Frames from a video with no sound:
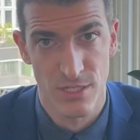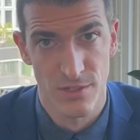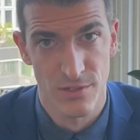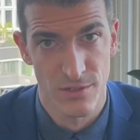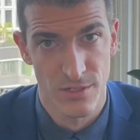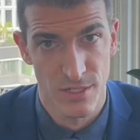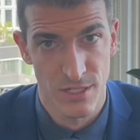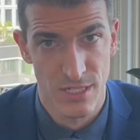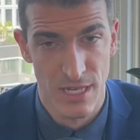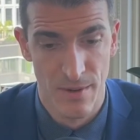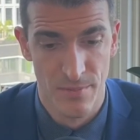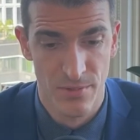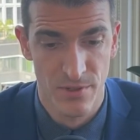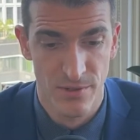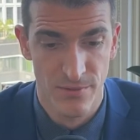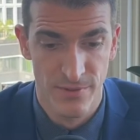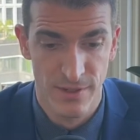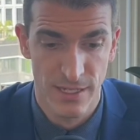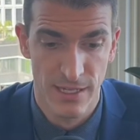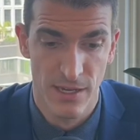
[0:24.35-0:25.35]
There's a
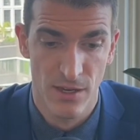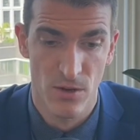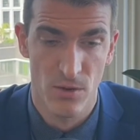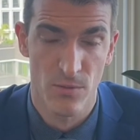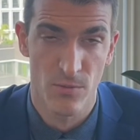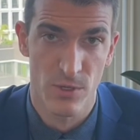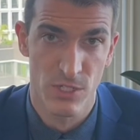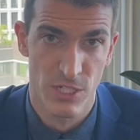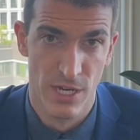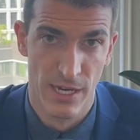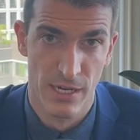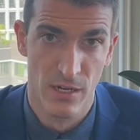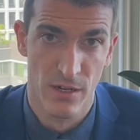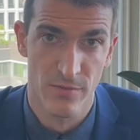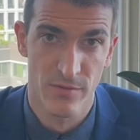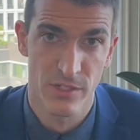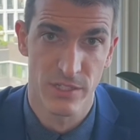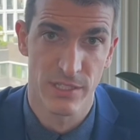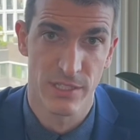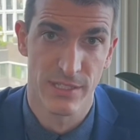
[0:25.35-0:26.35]
separate video in which I
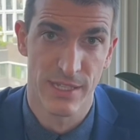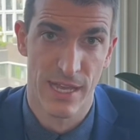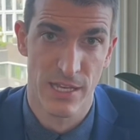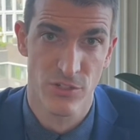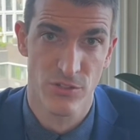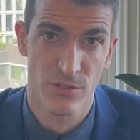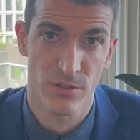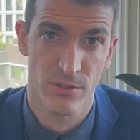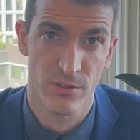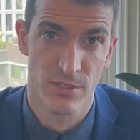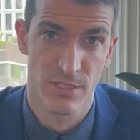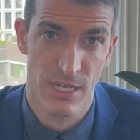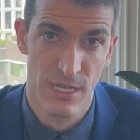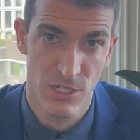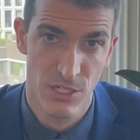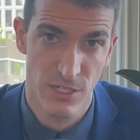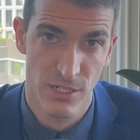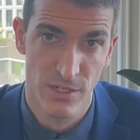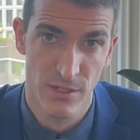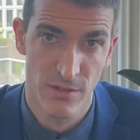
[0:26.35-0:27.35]
covered the
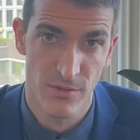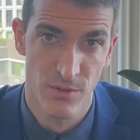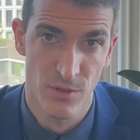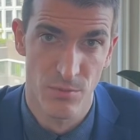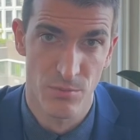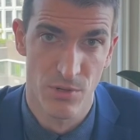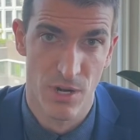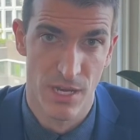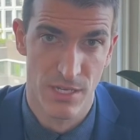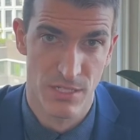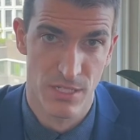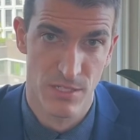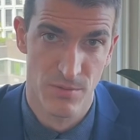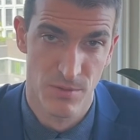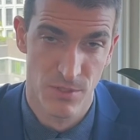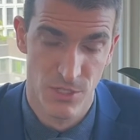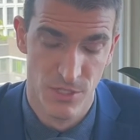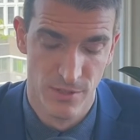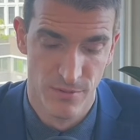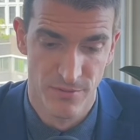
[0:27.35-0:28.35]
naturalization interview process,
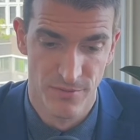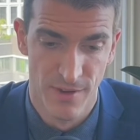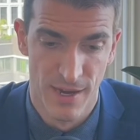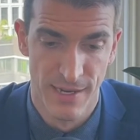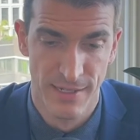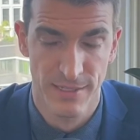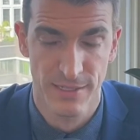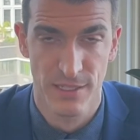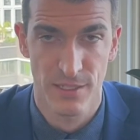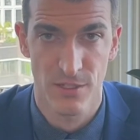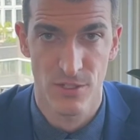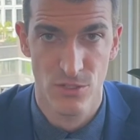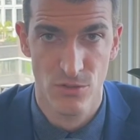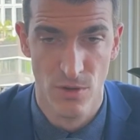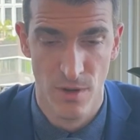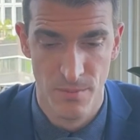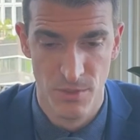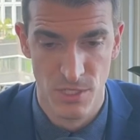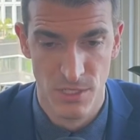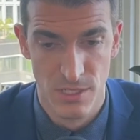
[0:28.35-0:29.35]
which you can find in the
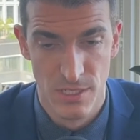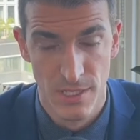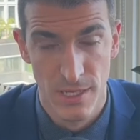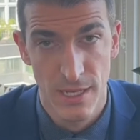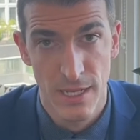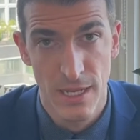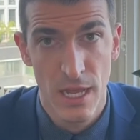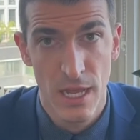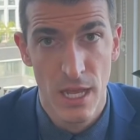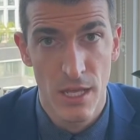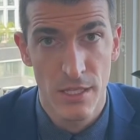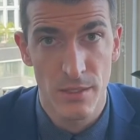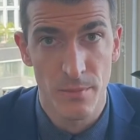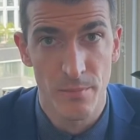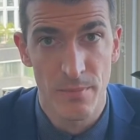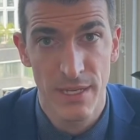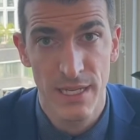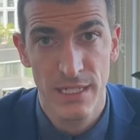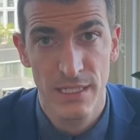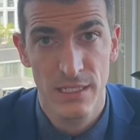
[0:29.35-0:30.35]
descriptions. The
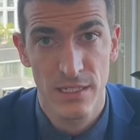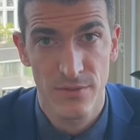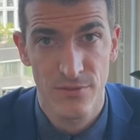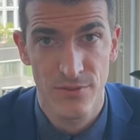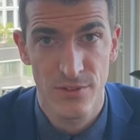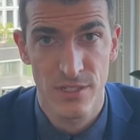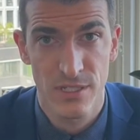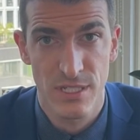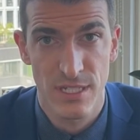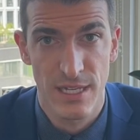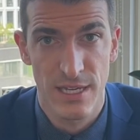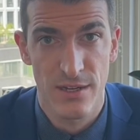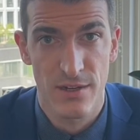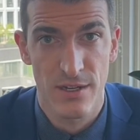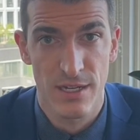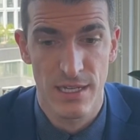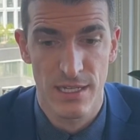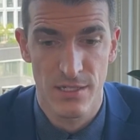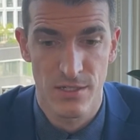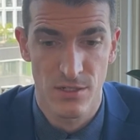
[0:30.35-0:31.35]
big difference
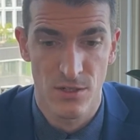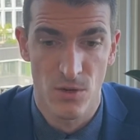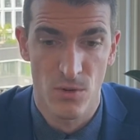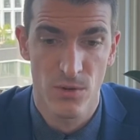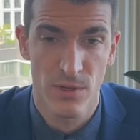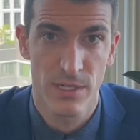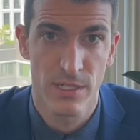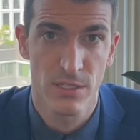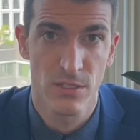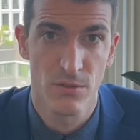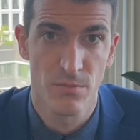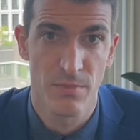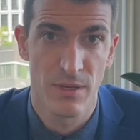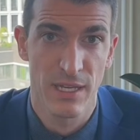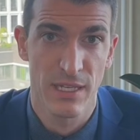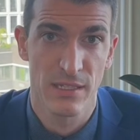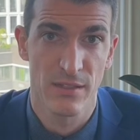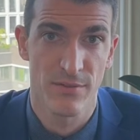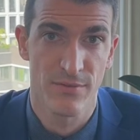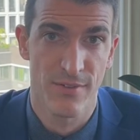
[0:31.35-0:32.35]
here is going to
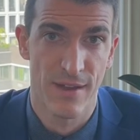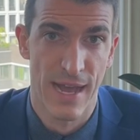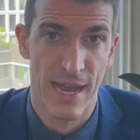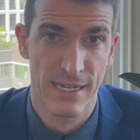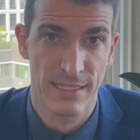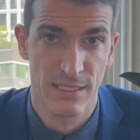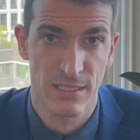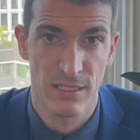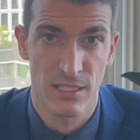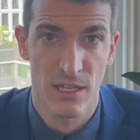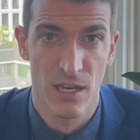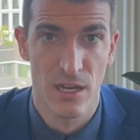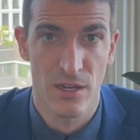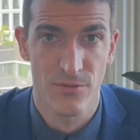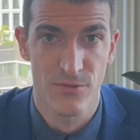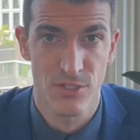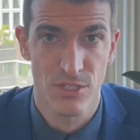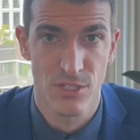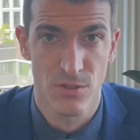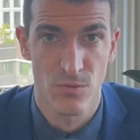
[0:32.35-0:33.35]
be the fact that the
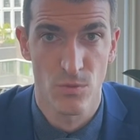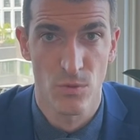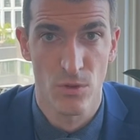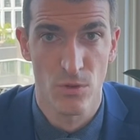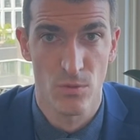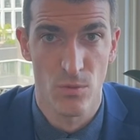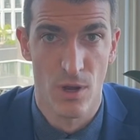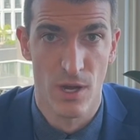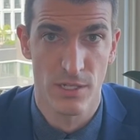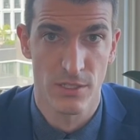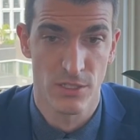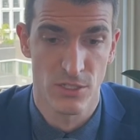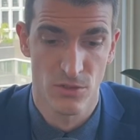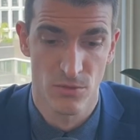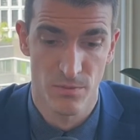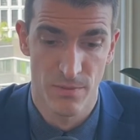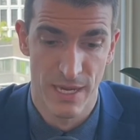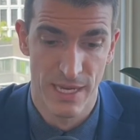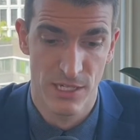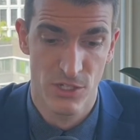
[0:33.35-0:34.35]
officer will want to
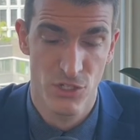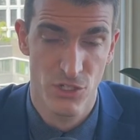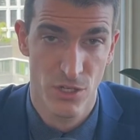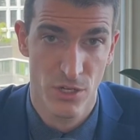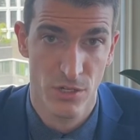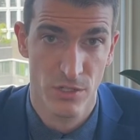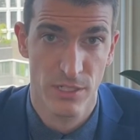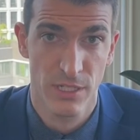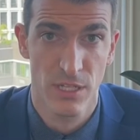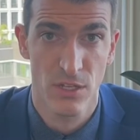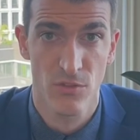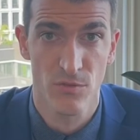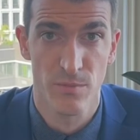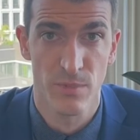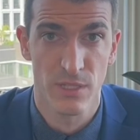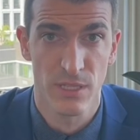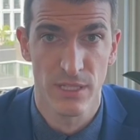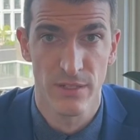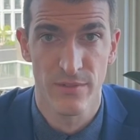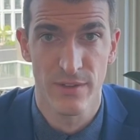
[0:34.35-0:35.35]
make sure that you've
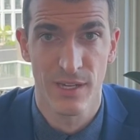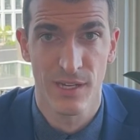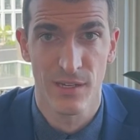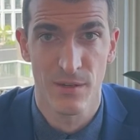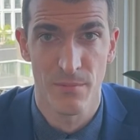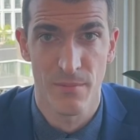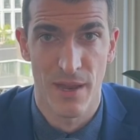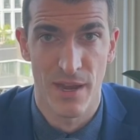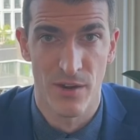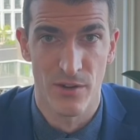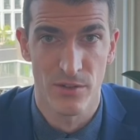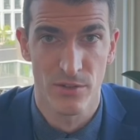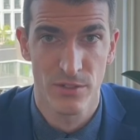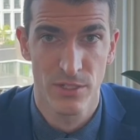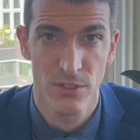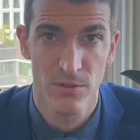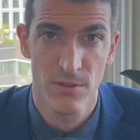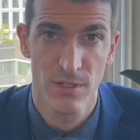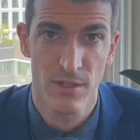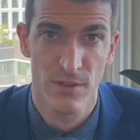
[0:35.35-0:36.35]
been living in a marital
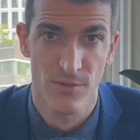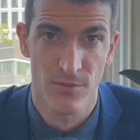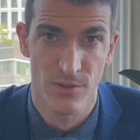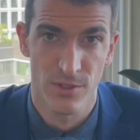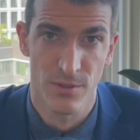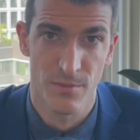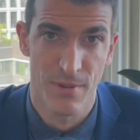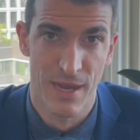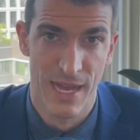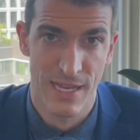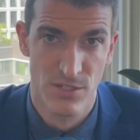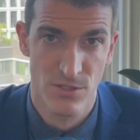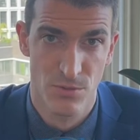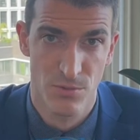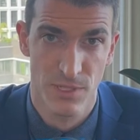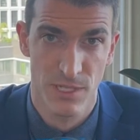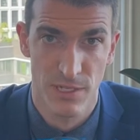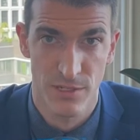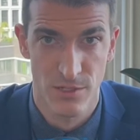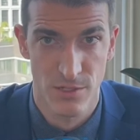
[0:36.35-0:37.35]
union for the past
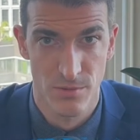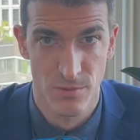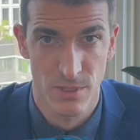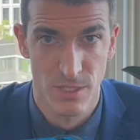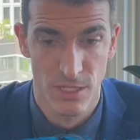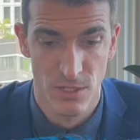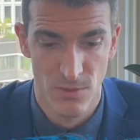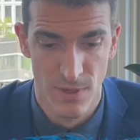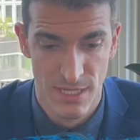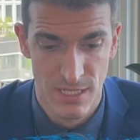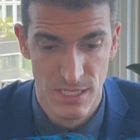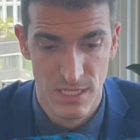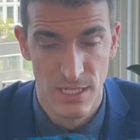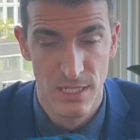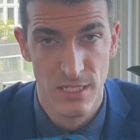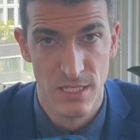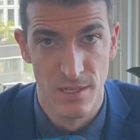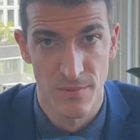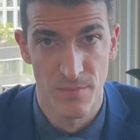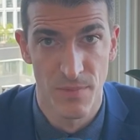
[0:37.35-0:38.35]
three years with a U S
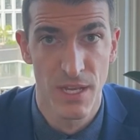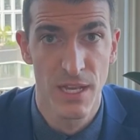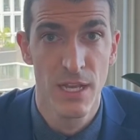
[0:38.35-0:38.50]
citizen.